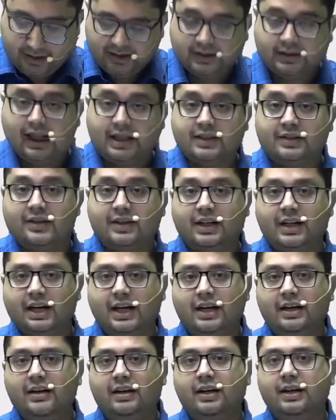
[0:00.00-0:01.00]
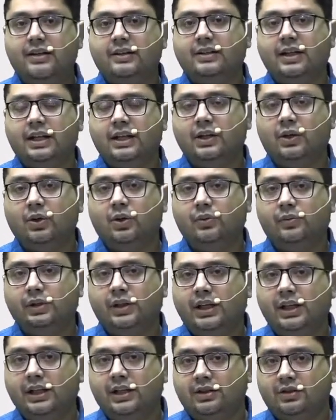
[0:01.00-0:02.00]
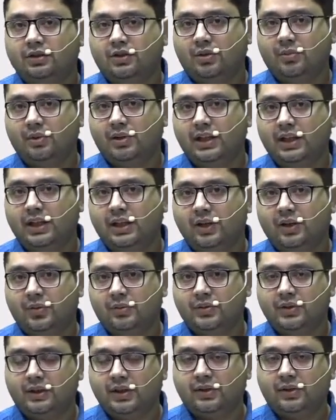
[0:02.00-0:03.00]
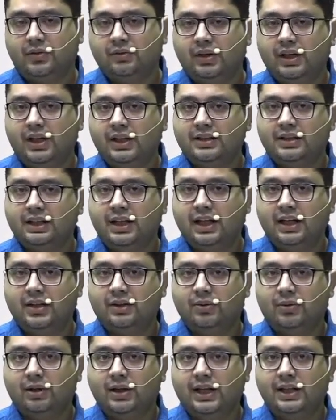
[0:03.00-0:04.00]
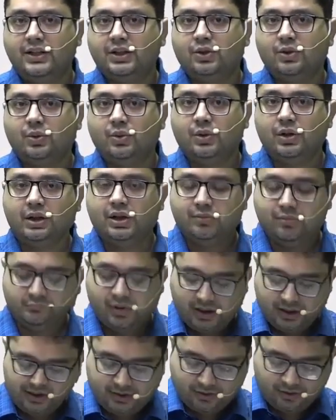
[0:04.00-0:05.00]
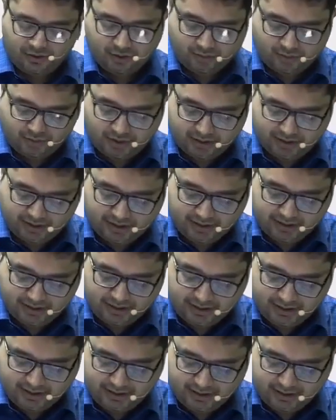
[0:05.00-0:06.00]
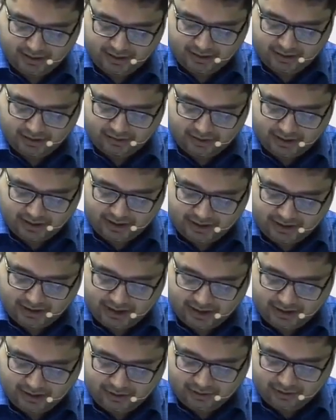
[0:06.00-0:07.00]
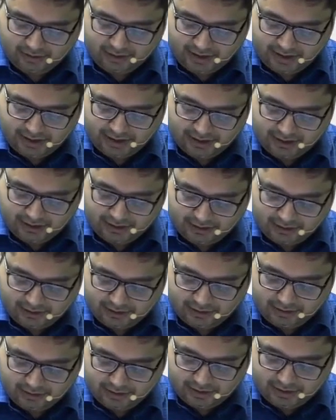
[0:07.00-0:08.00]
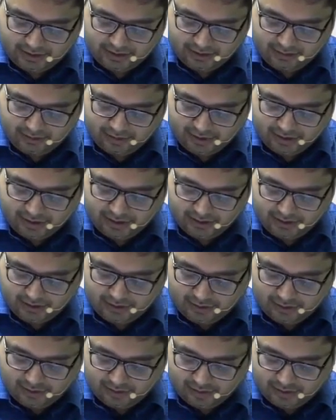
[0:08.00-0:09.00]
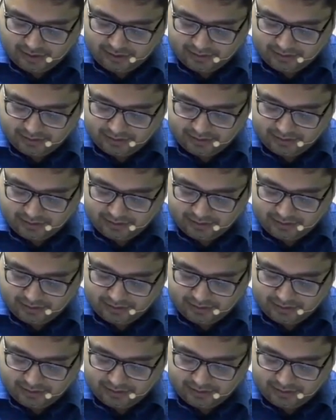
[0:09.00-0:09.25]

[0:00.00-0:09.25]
The secondaries in ovary is commonly observed. What is that called as? Krukenberg's tumor. So what is that called as? Krukenberg's tumor.